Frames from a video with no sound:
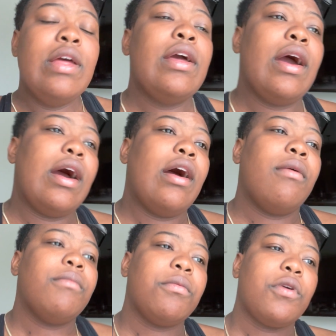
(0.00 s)

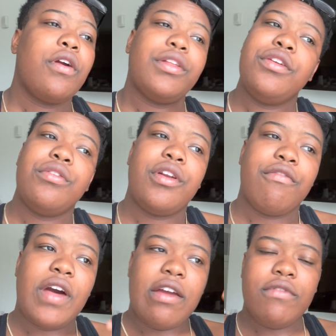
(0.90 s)
I'm currently doing a
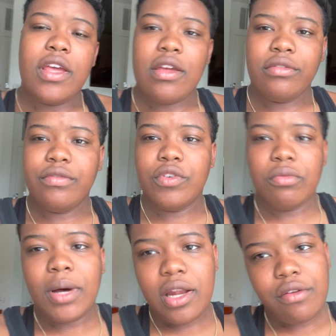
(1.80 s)
5-day full
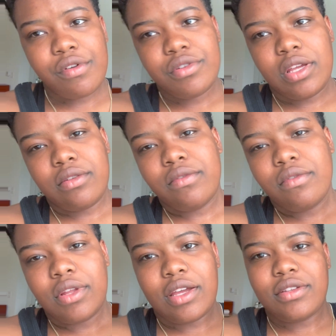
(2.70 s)
body routine.
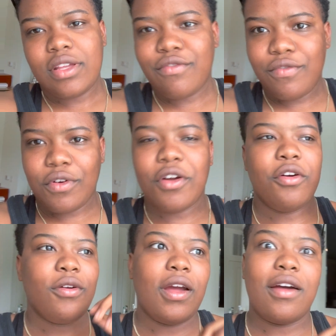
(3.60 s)

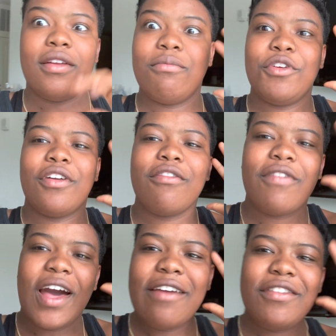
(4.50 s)
I'm doing a
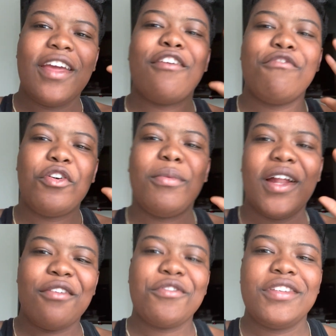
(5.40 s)
5-day full
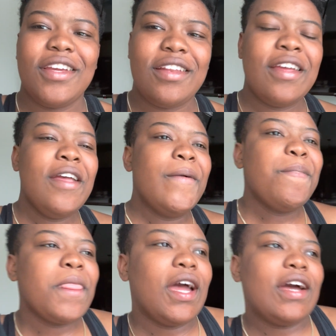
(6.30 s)
body routine
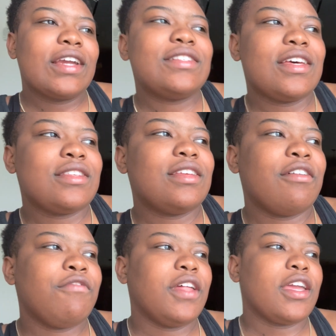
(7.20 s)
because I
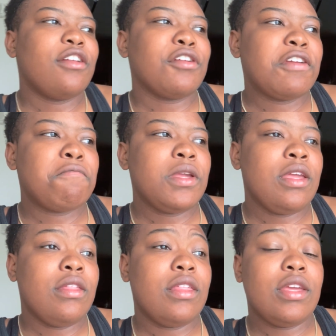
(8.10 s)
feel like it'll give
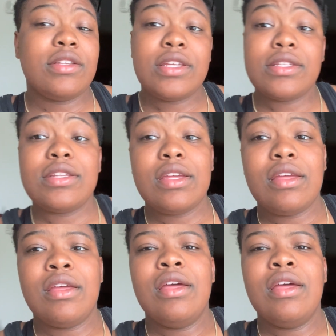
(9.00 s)
me the intensity,